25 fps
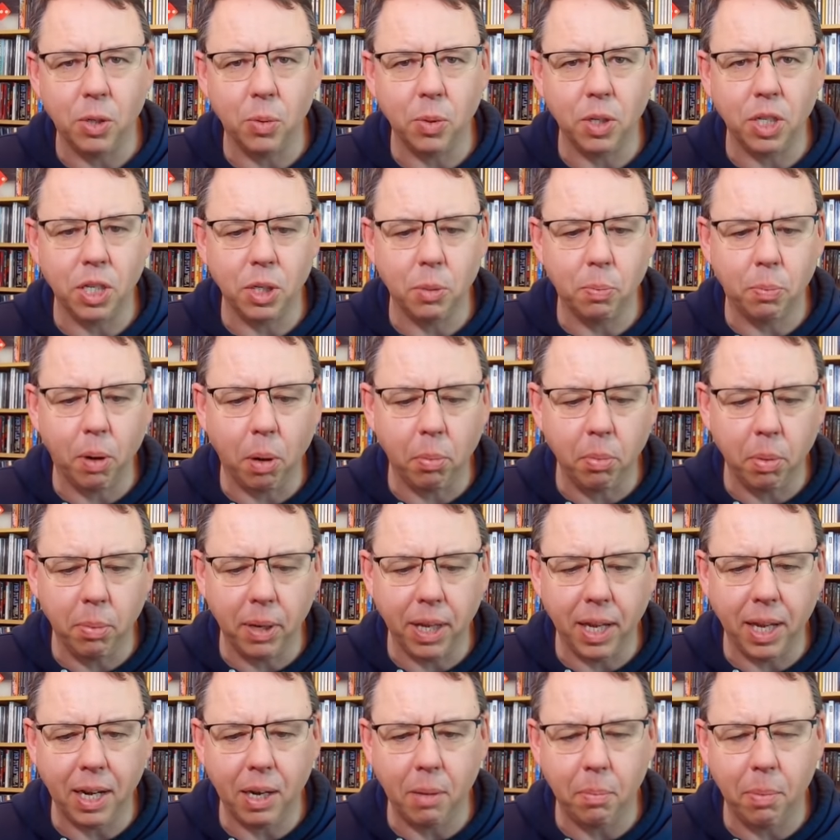which is probably
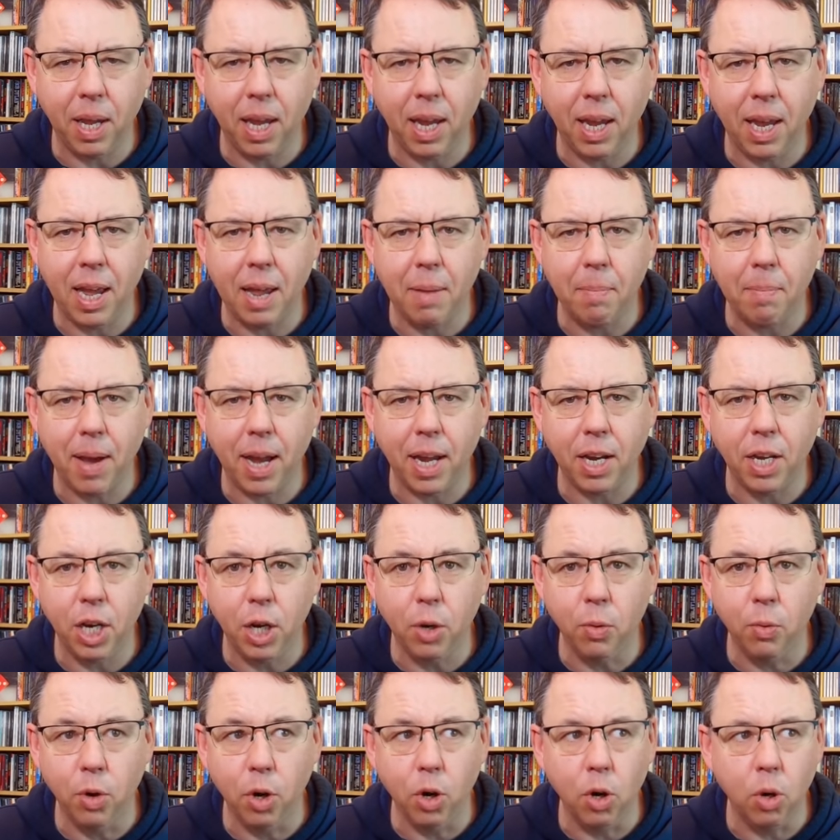going to be in my
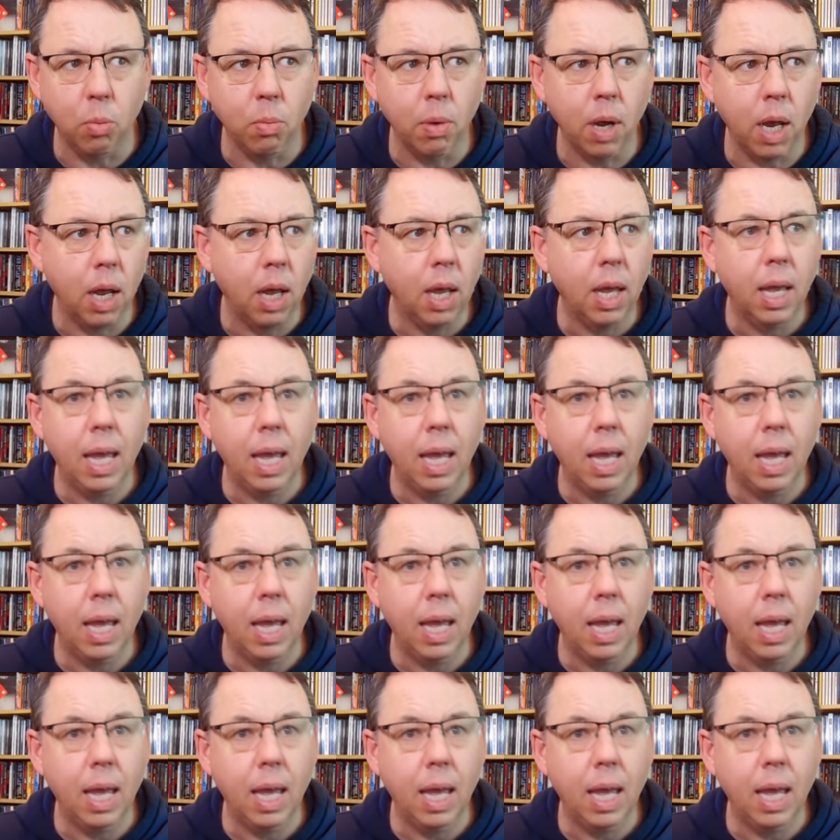new room